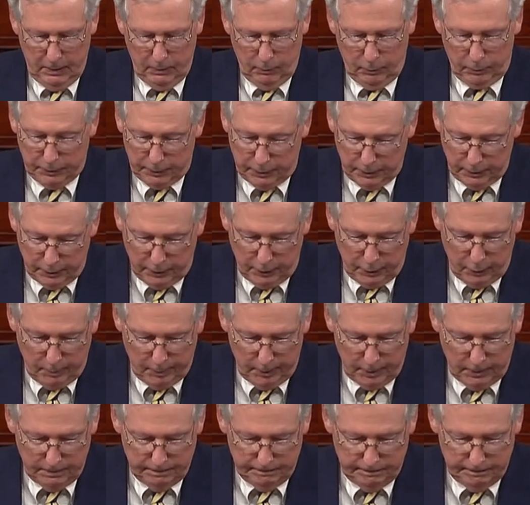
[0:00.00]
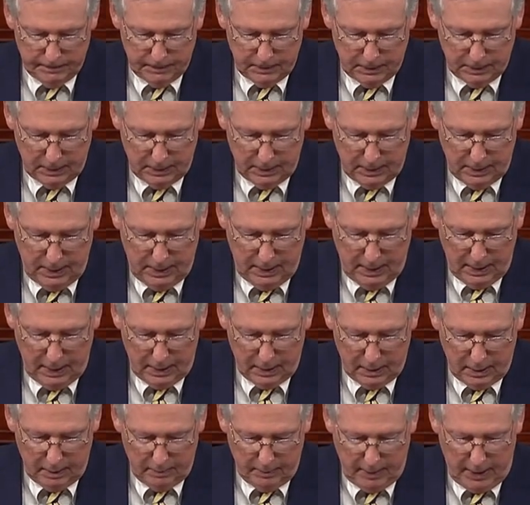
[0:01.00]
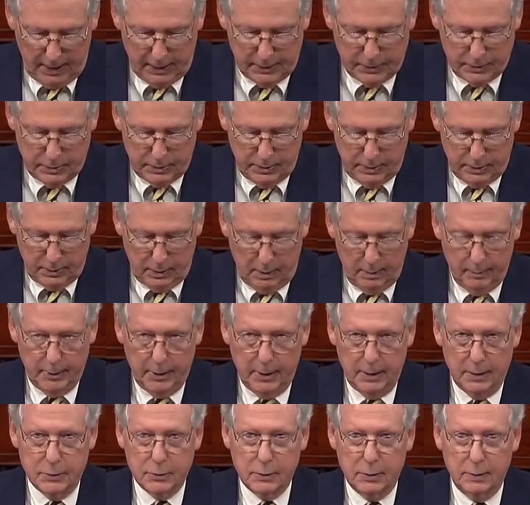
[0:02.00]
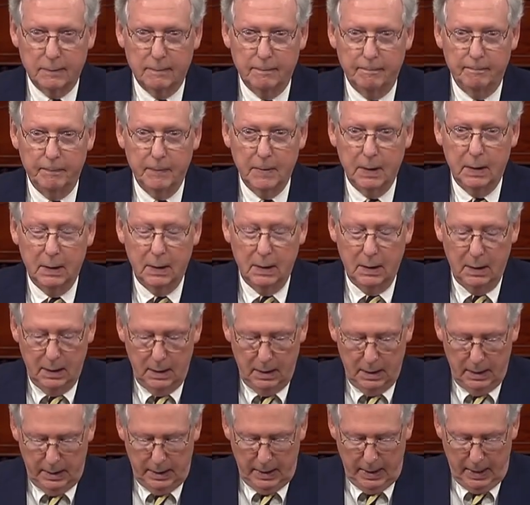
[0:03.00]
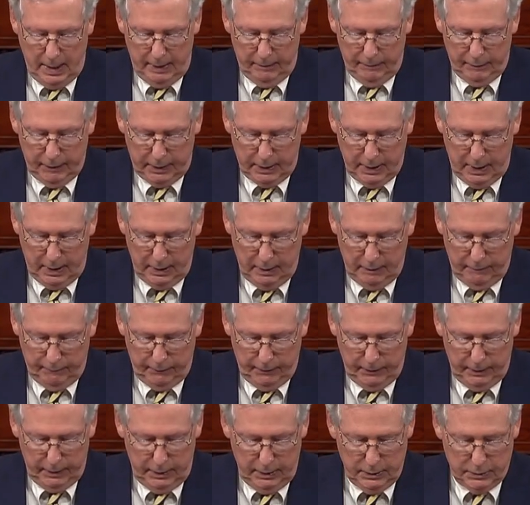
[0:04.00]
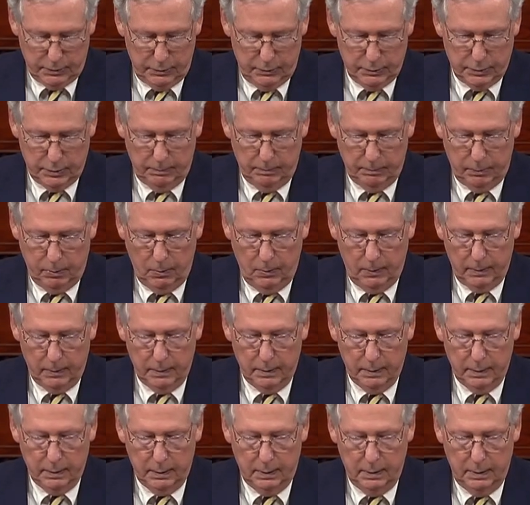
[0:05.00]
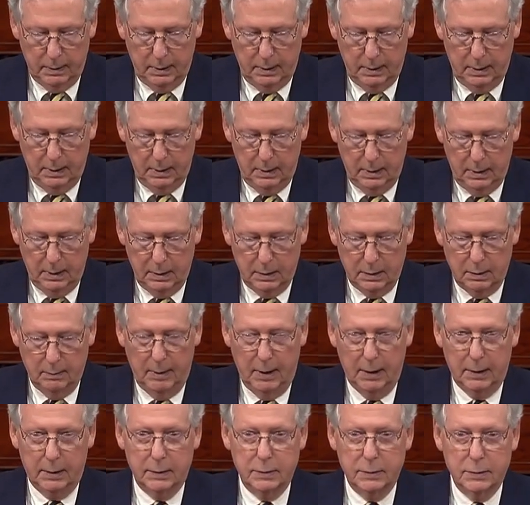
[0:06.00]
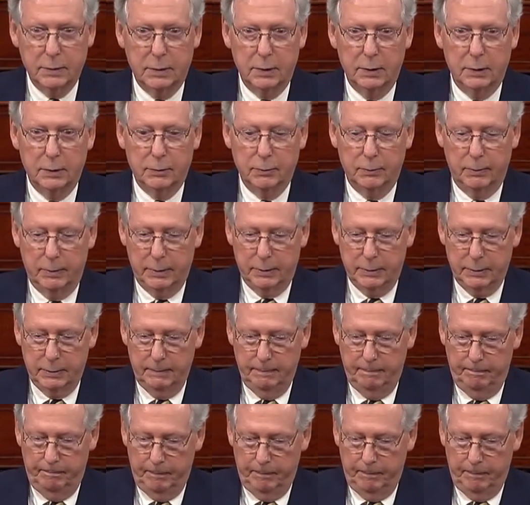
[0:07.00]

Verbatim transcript: with good humor and unmatched determination. He advocated for the issues important to my constituents.